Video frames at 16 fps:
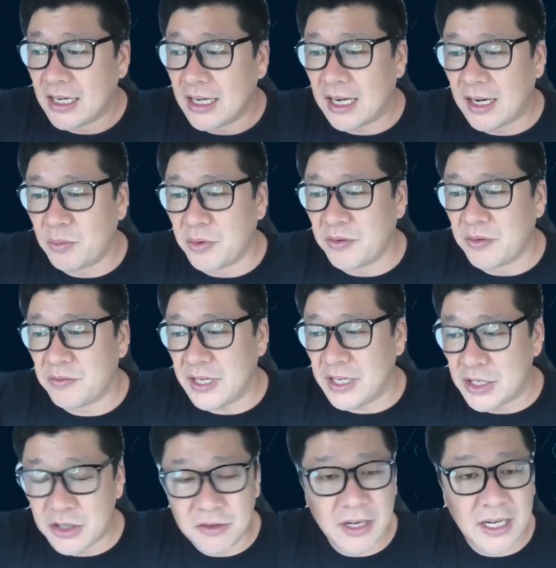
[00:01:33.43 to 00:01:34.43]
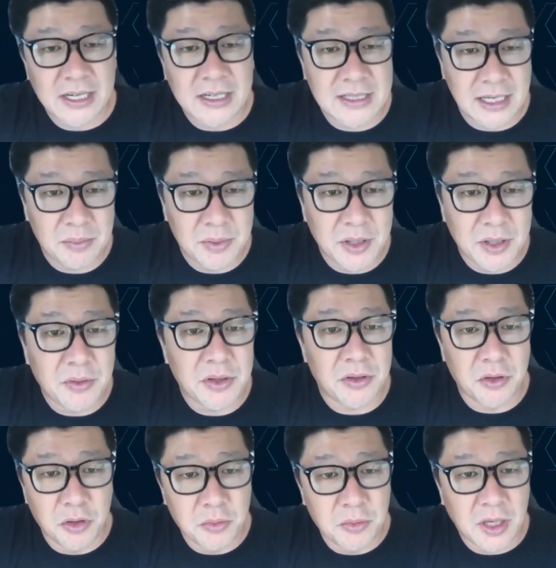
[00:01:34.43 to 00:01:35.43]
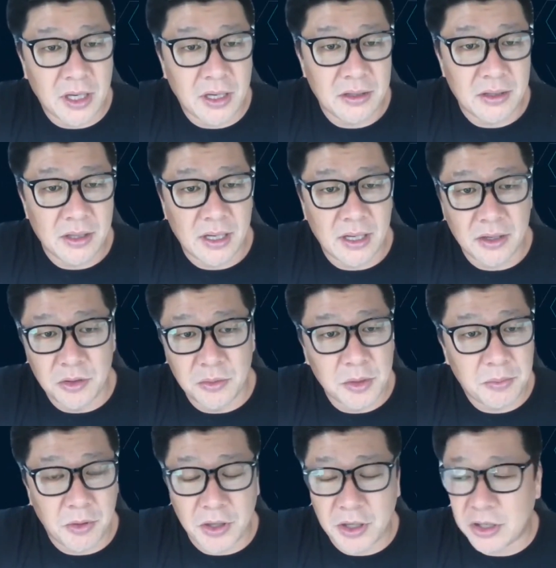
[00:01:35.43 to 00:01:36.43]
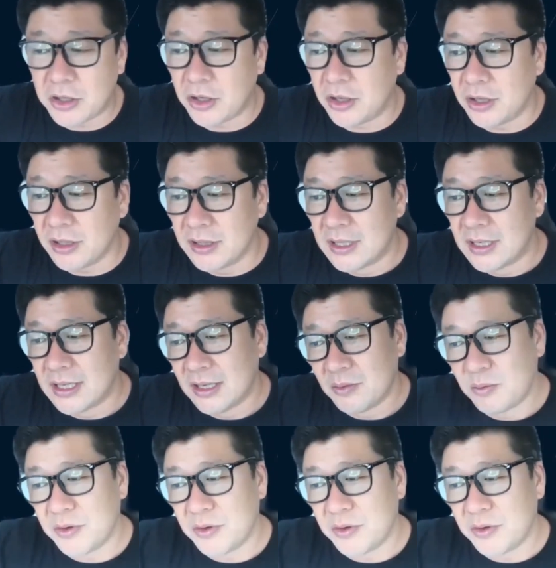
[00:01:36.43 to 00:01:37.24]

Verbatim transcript: Uh, we've integrated deeply with UMA, uh, UMA protocol.